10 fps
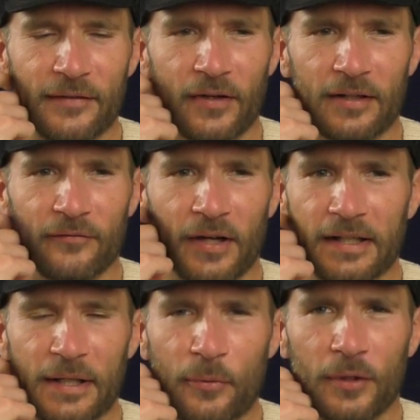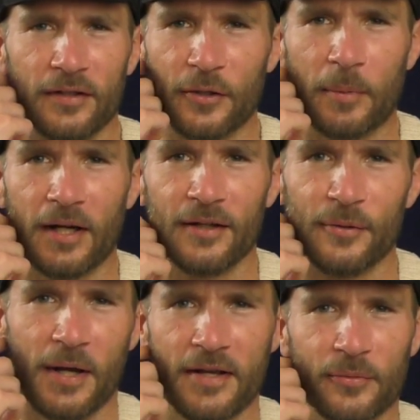if I can find anyone nearby
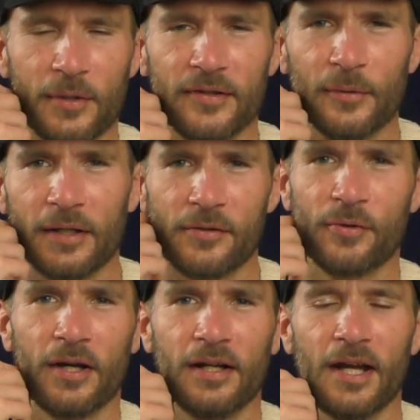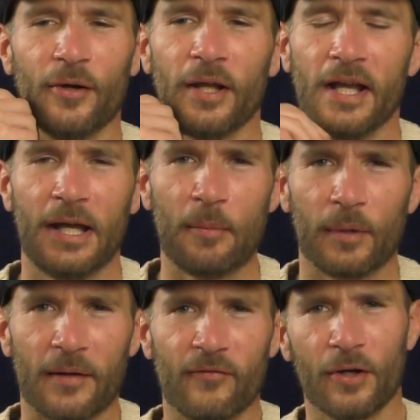who has one so I can try it out.
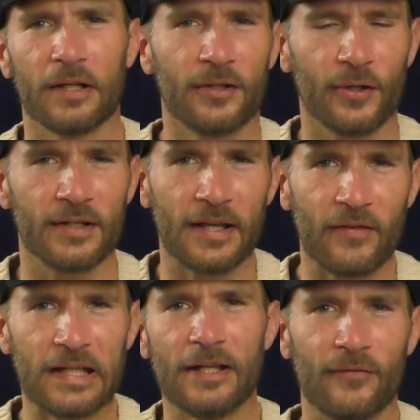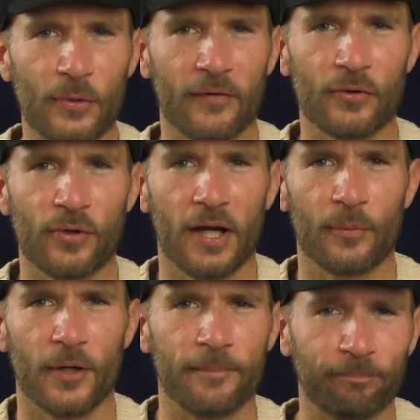But I'm very curious, have any of you ever
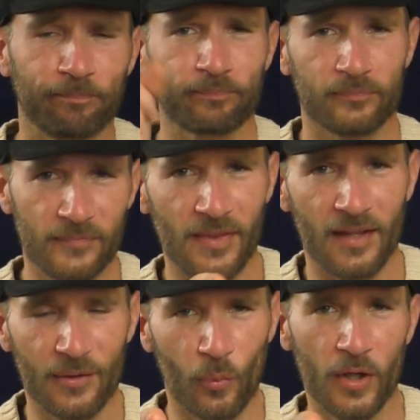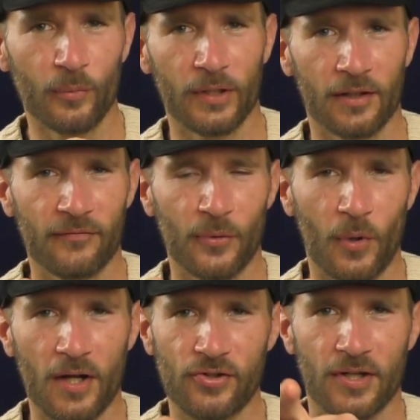tried one? And One Wheel, if you're
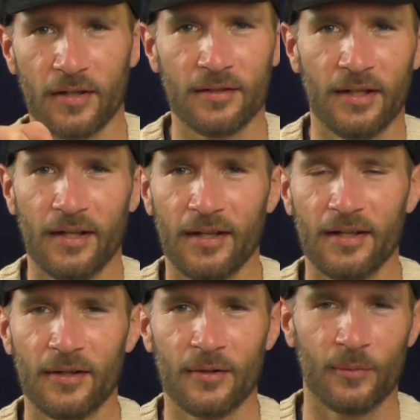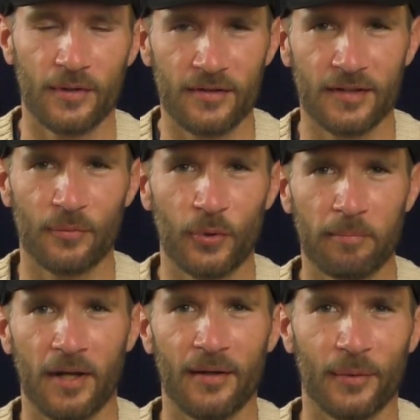watching, will not you send
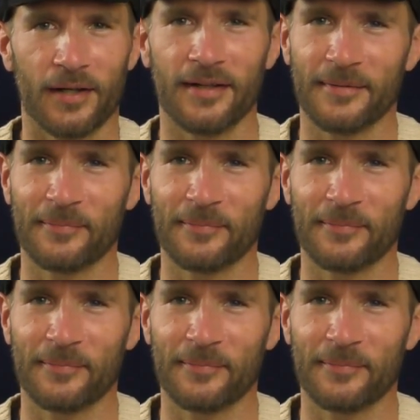one my way?